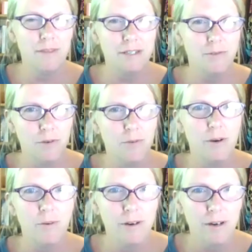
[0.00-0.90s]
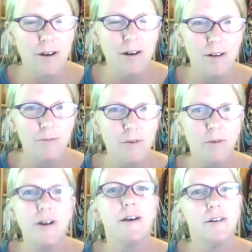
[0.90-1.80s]
That's what we were called. We
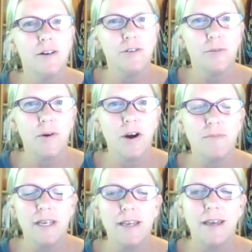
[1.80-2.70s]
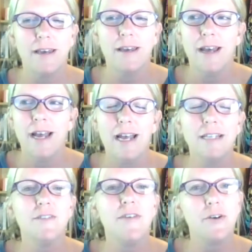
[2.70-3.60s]
were not our own department yet,
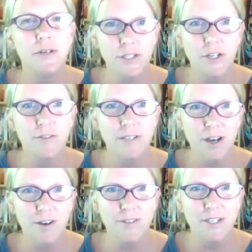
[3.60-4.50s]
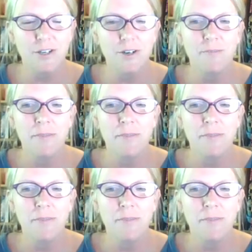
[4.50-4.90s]
as a veteran service officer.